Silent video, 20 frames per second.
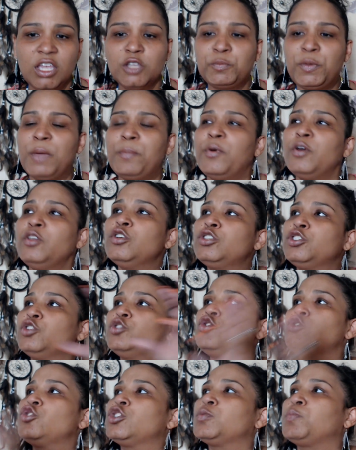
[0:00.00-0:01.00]
People used to
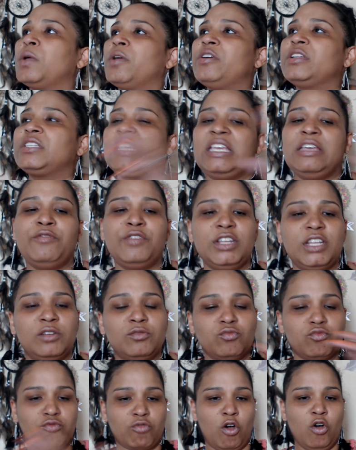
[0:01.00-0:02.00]
do spirits even
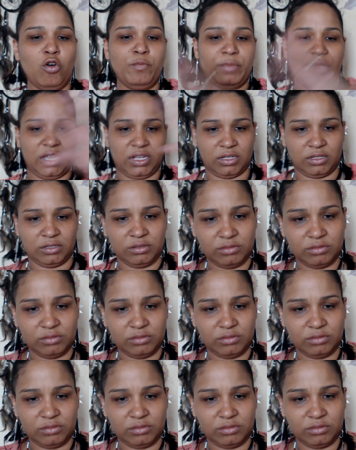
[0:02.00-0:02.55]
in Roman